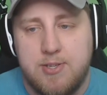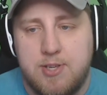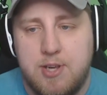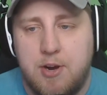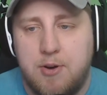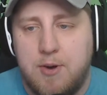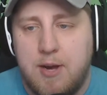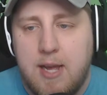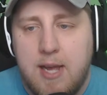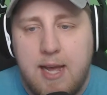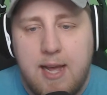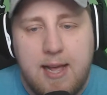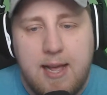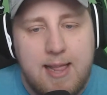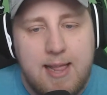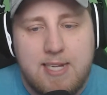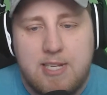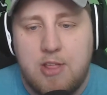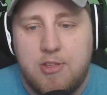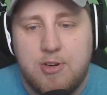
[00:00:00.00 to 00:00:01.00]
So
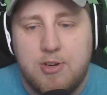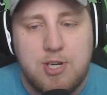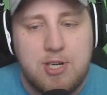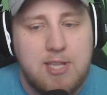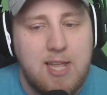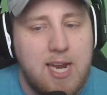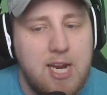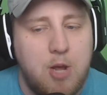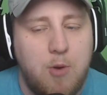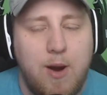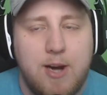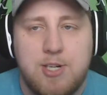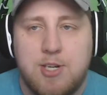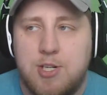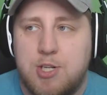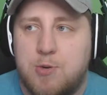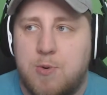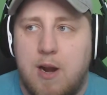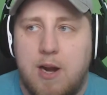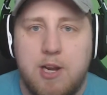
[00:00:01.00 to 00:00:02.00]
like I said, there's just a lot of
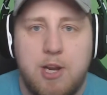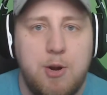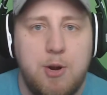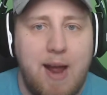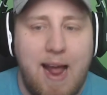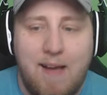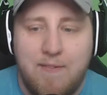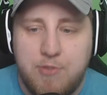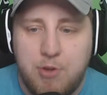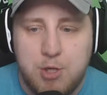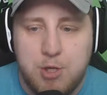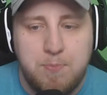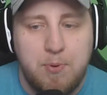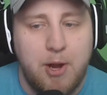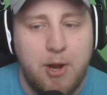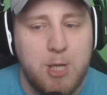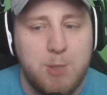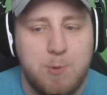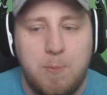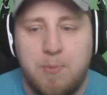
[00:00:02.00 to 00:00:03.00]
questions around, have those
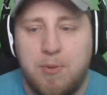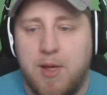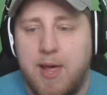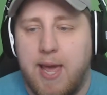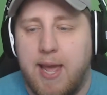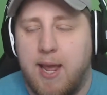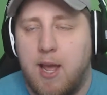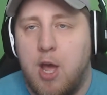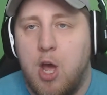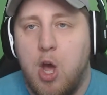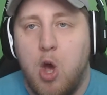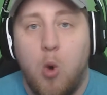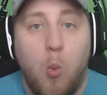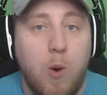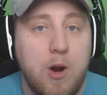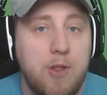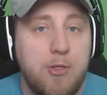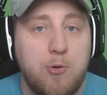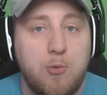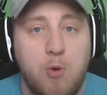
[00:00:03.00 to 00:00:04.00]
players been playing?
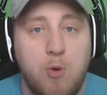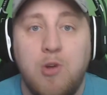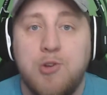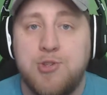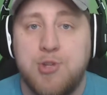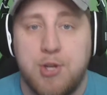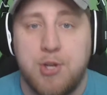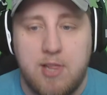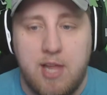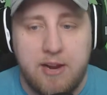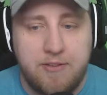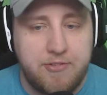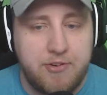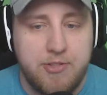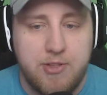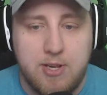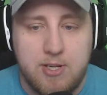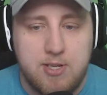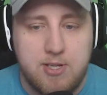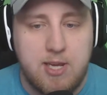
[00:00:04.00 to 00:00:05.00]
What do the roles look like for
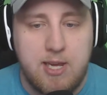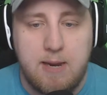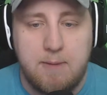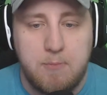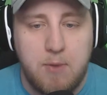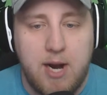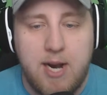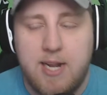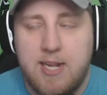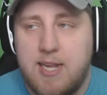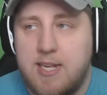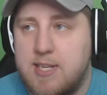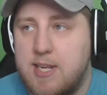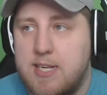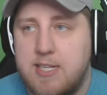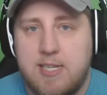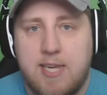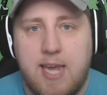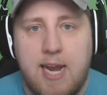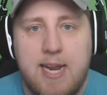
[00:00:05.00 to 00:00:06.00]
this team, right?
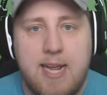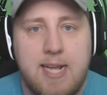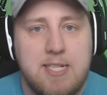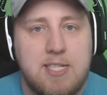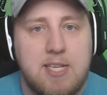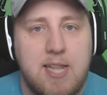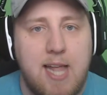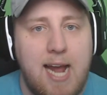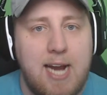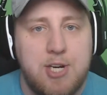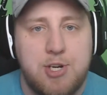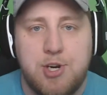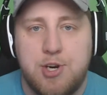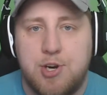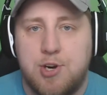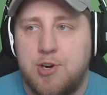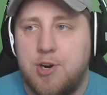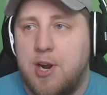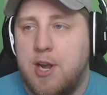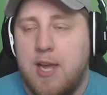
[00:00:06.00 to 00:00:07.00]
Is Kenny and
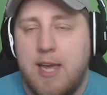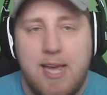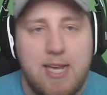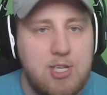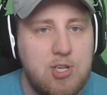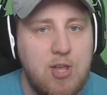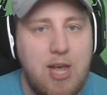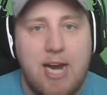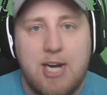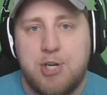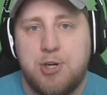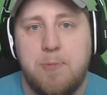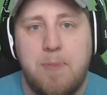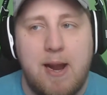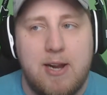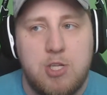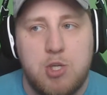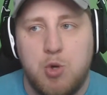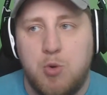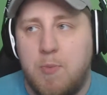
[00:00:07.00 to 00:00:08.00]
Slasher, is Slasher
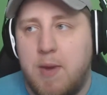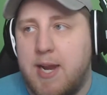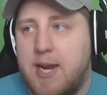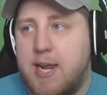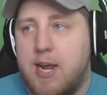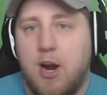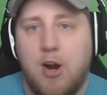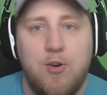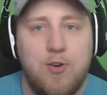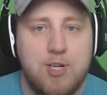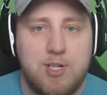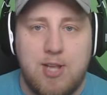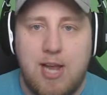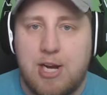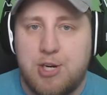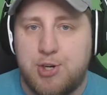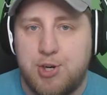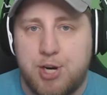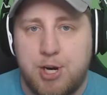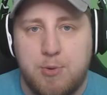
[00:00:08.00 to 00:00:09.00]
back to a main AR? Is
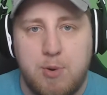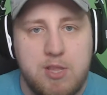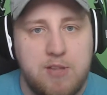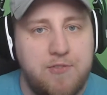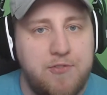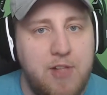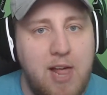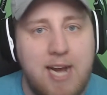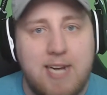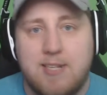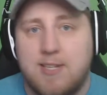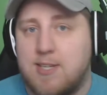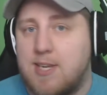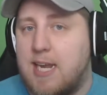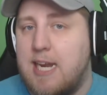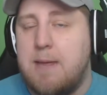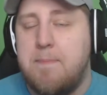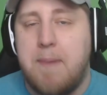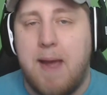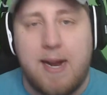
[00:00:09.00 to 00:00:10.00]
Slasher going to run the flex? Is
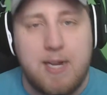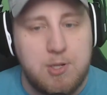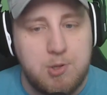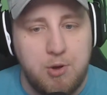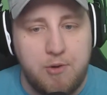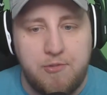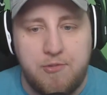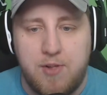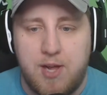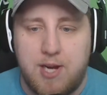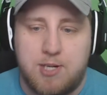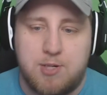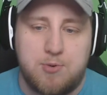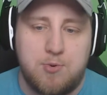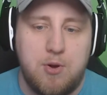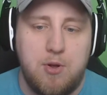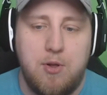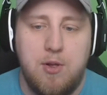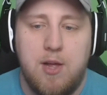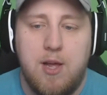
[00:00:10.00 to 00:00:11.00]
Kenny back to a flex
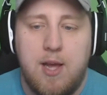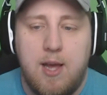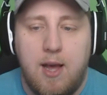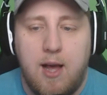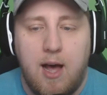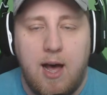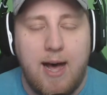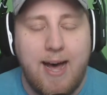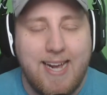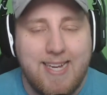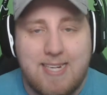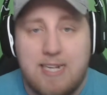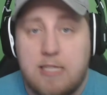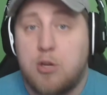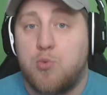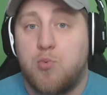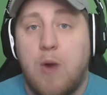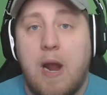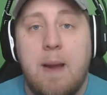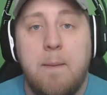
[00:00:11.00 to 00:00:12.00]
role? Is that
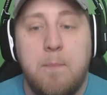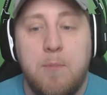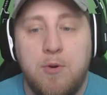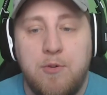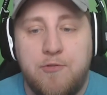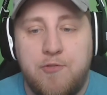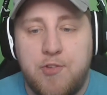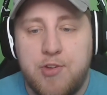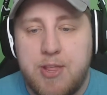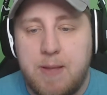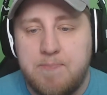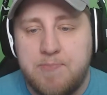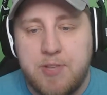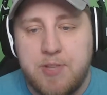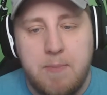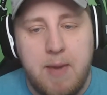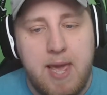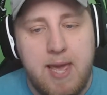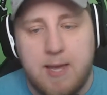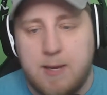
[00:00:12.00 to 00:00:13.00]
the right move for them
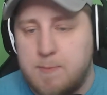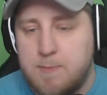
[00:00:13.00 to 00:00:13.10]
to make?